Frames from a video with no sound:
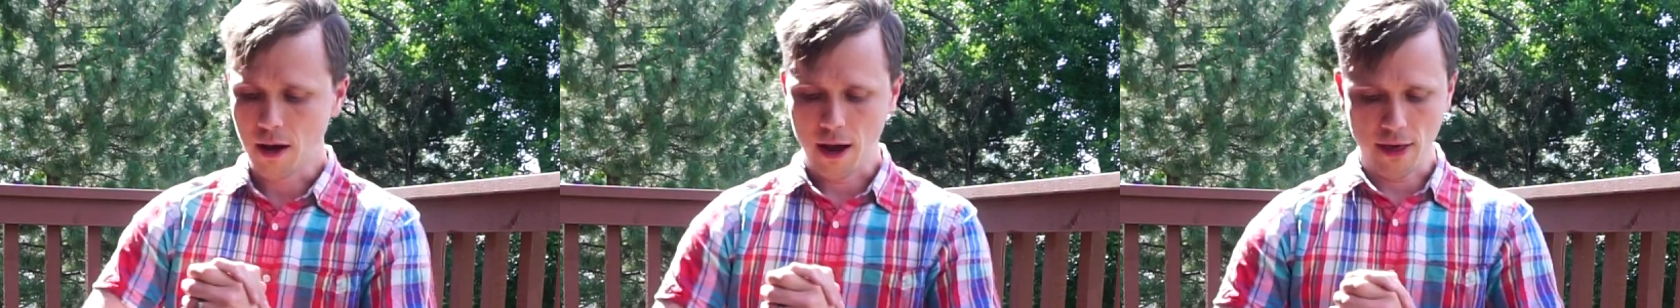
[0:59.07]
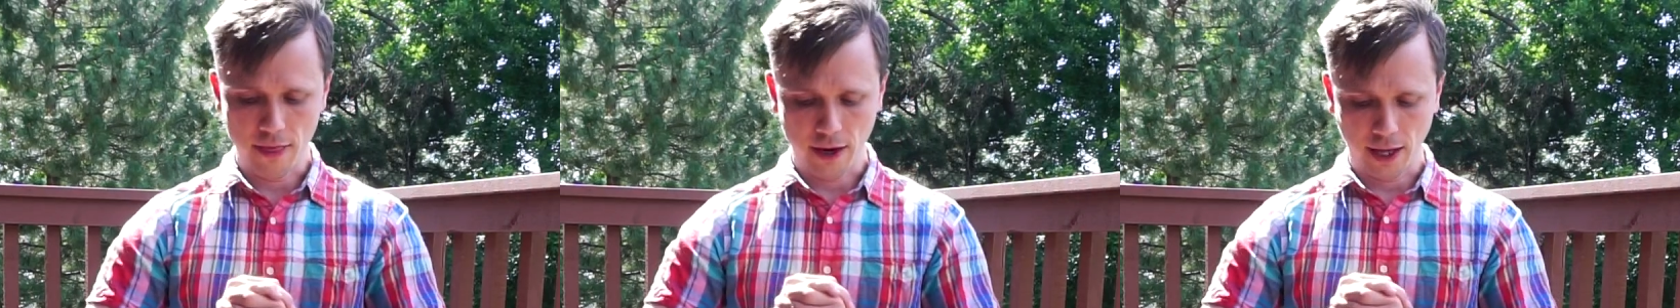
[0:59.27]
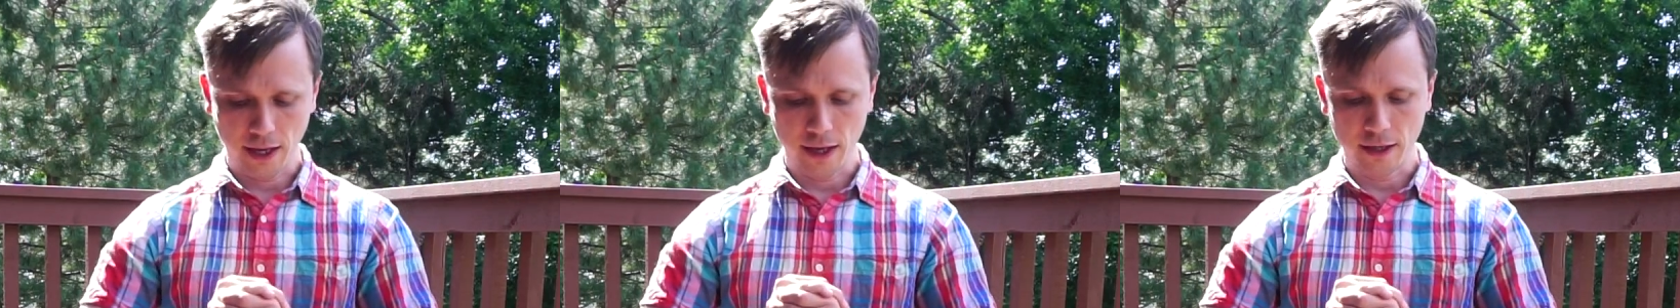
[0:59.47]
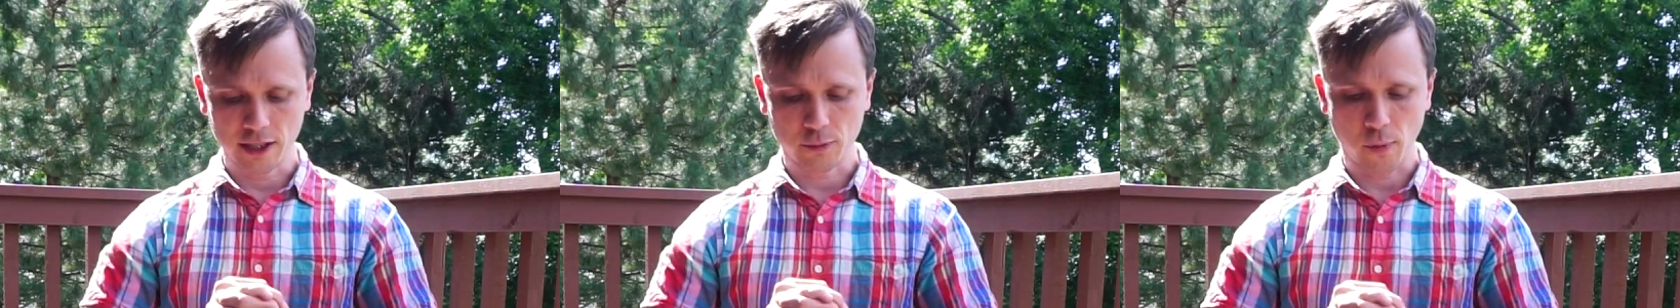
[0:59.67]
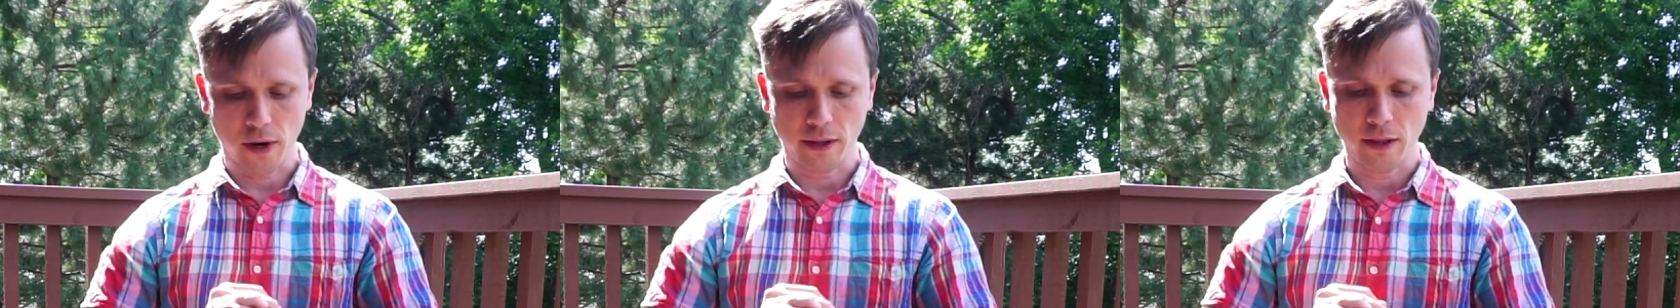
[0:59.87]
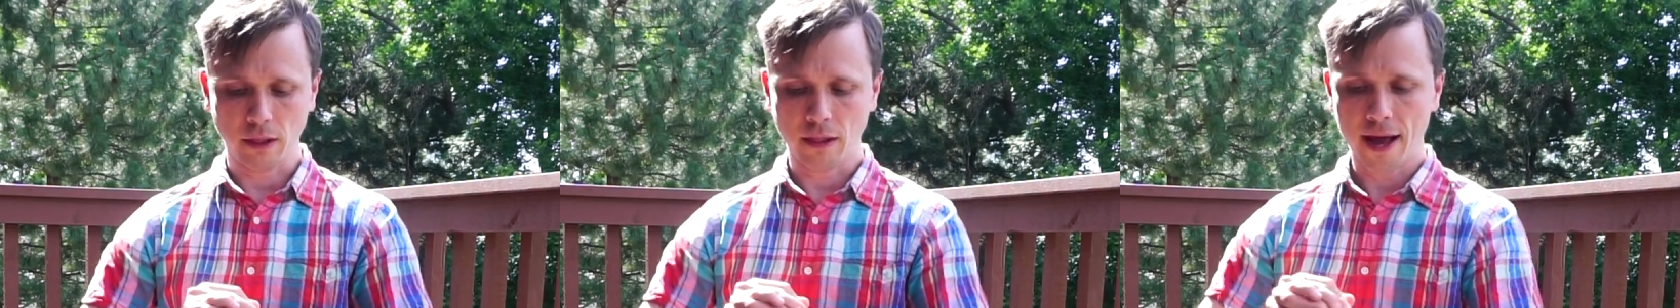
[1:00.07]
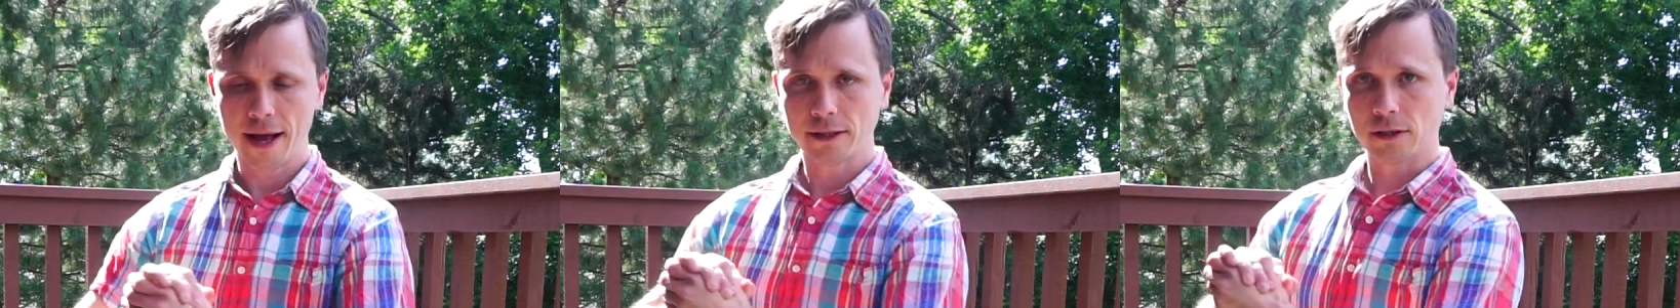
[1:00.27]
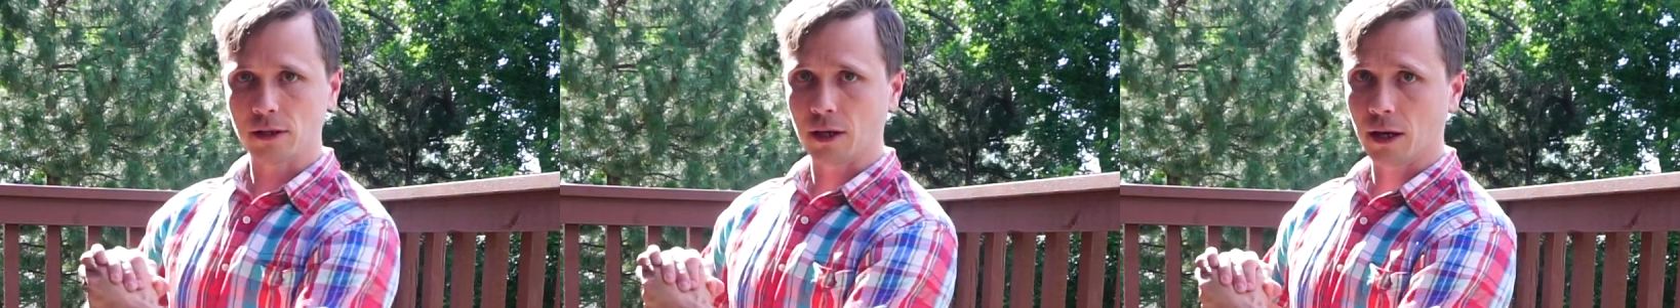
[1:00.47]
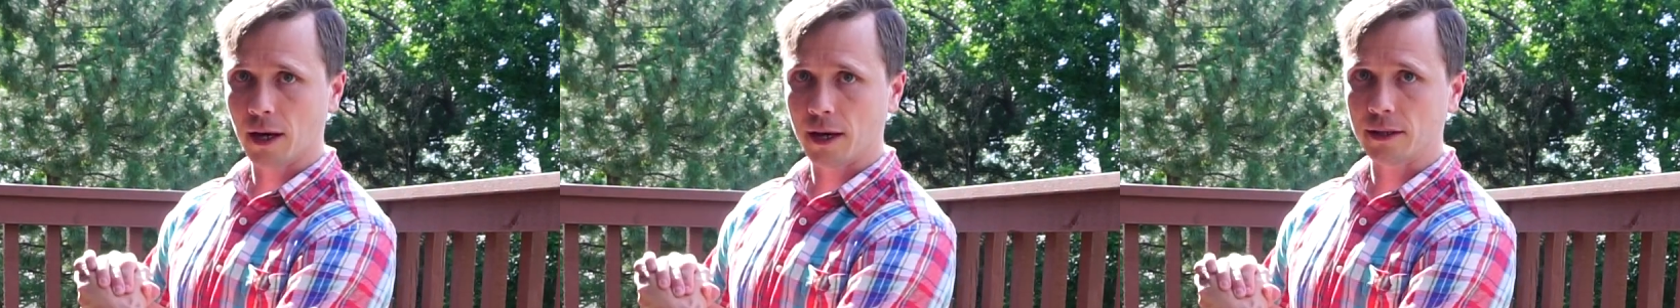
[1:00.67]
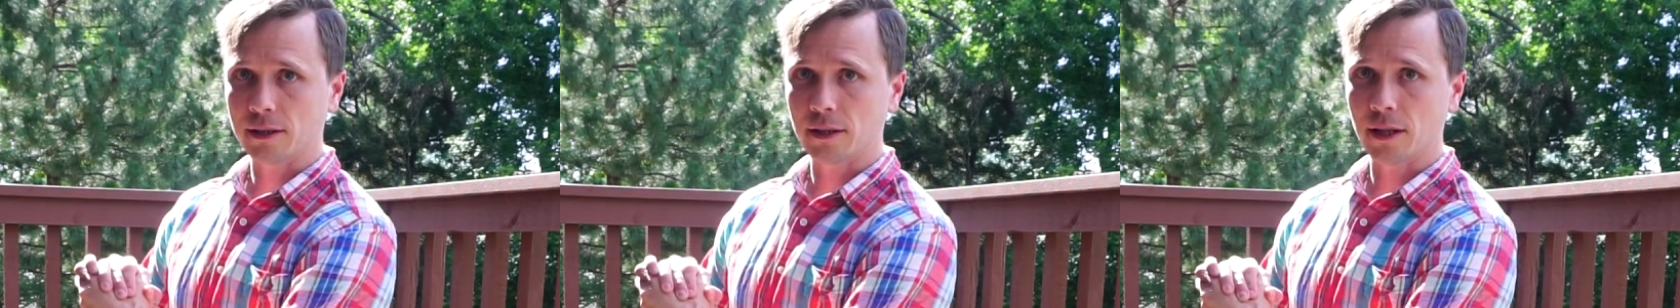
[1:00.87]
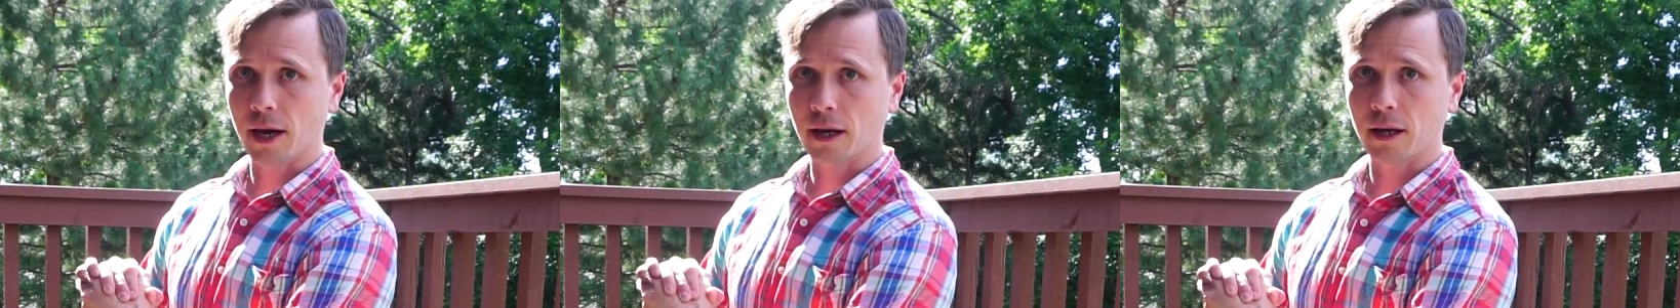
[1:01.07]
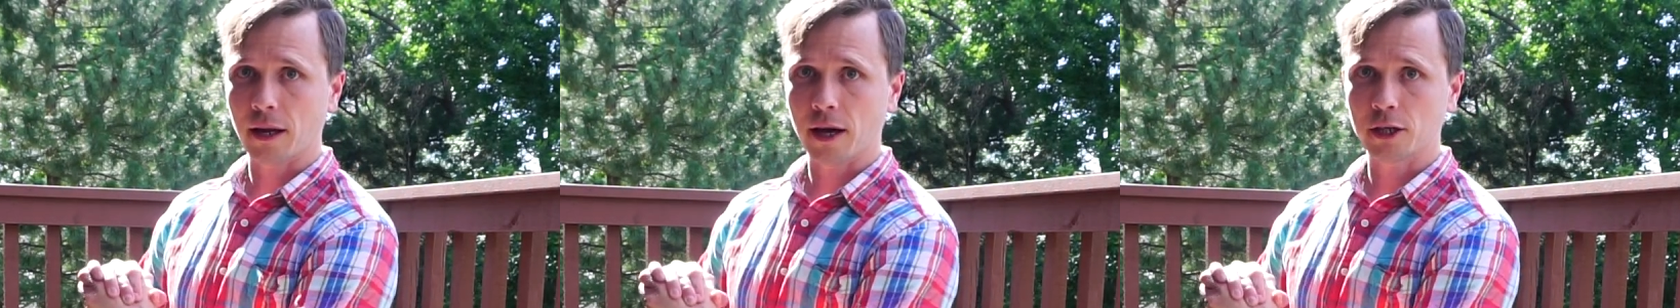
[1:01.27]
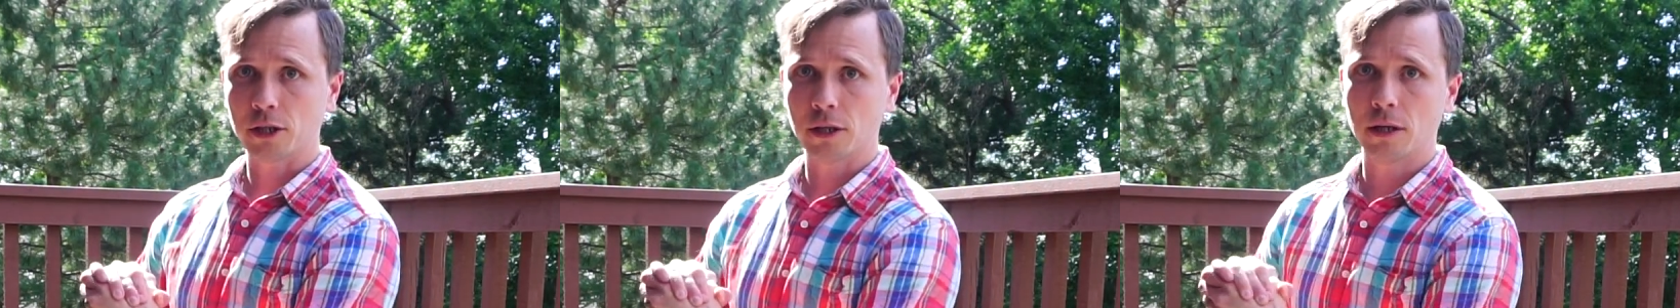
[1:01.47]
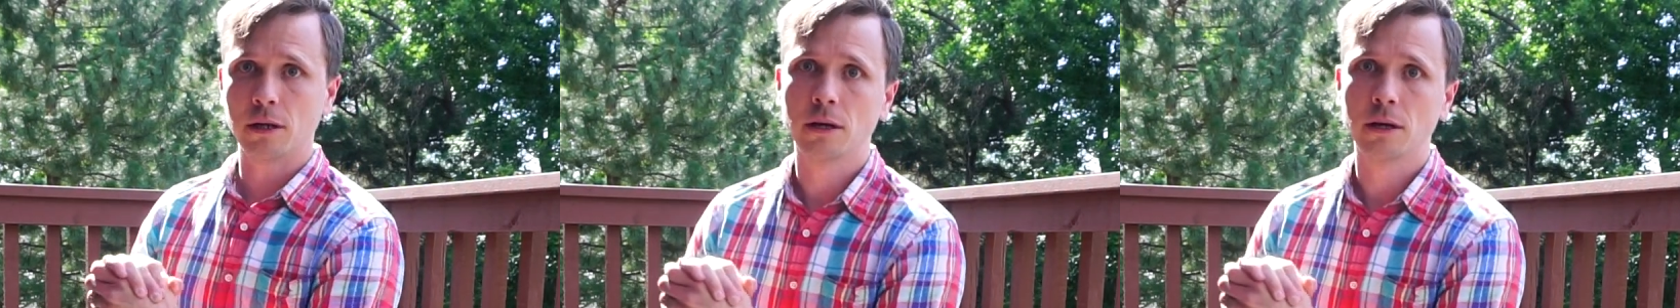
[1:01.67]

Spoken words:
And then again, spreading the lats, you can kind of see that connection,